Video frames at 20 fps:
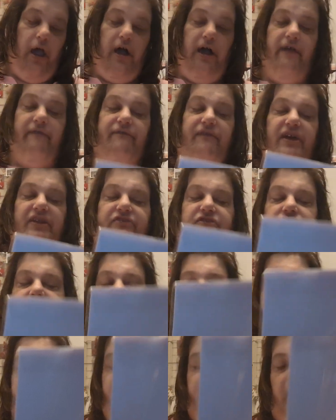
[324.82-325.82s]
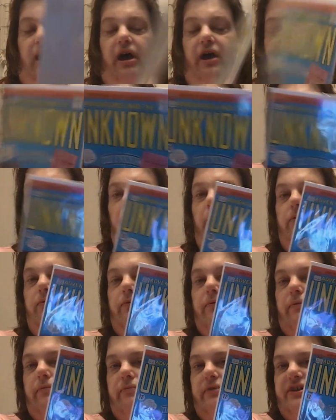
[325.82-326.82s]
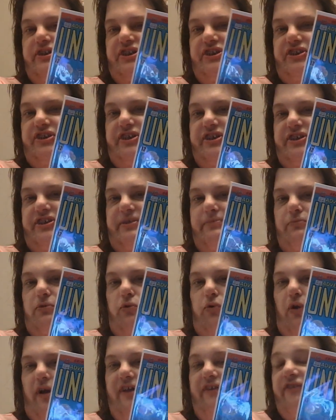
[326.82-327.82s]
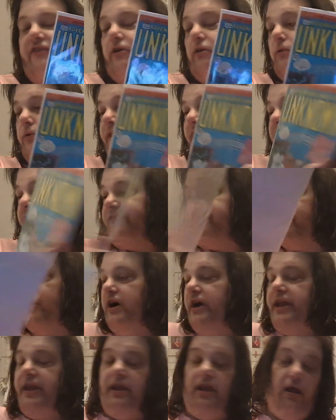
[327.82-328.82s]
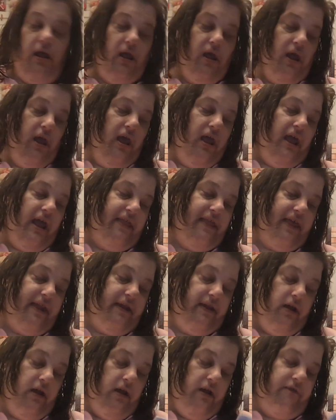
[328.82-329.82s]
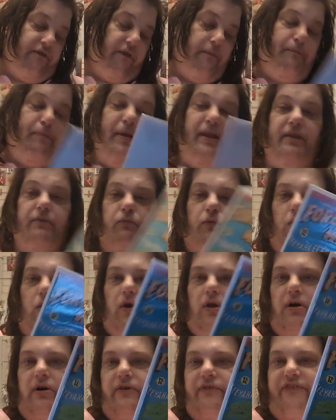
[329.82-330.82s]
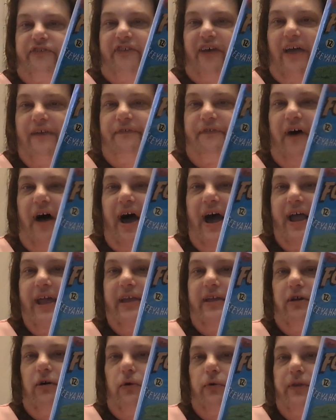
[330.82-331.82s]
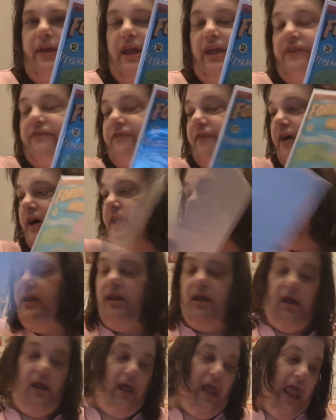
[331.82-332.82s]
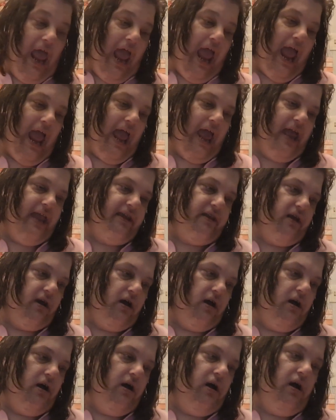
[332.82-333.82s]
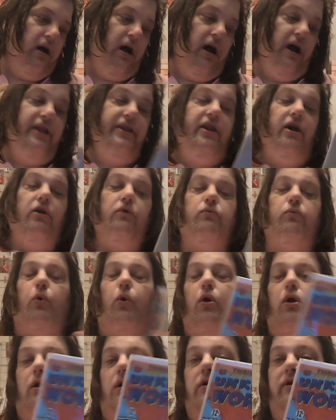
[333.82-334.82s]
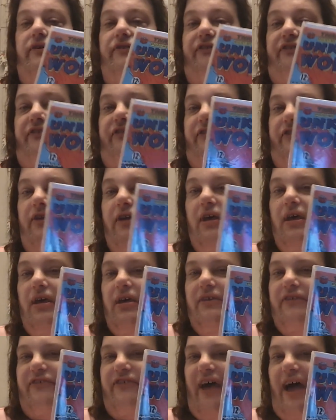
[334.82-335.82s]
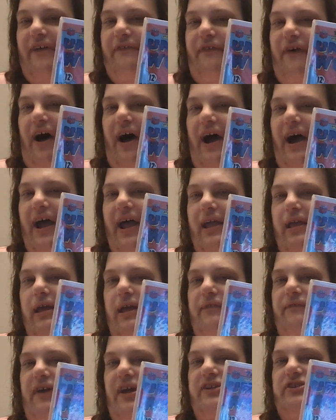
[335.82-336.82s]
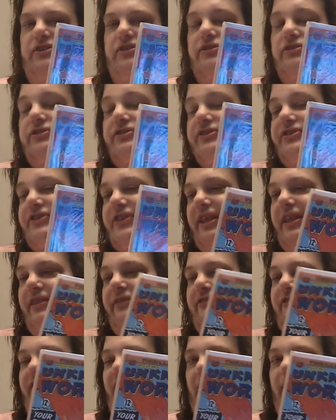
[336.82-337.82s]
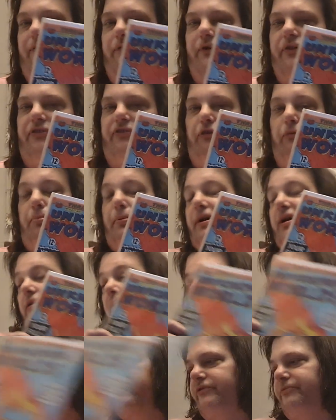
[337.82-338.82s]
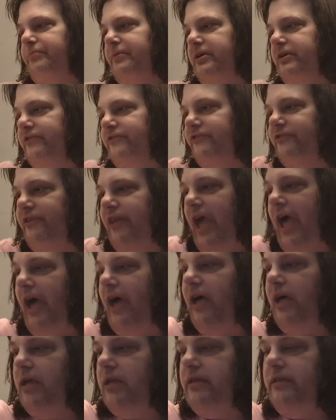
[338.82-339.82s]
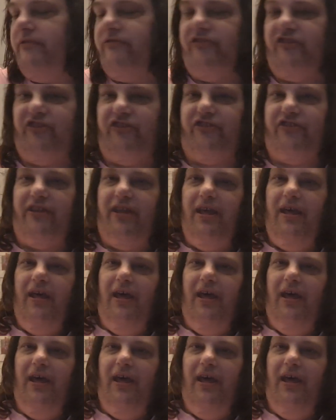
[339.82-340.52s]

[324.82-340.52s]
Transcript: Adventures into the Unknown, which is just some crazy Golden Age fun. And then Forbidden World, sci-fi Golden Age fun. And Unknown Worlds, sci-fi adventures and stuff with superheroes. Because, yeah, it's just...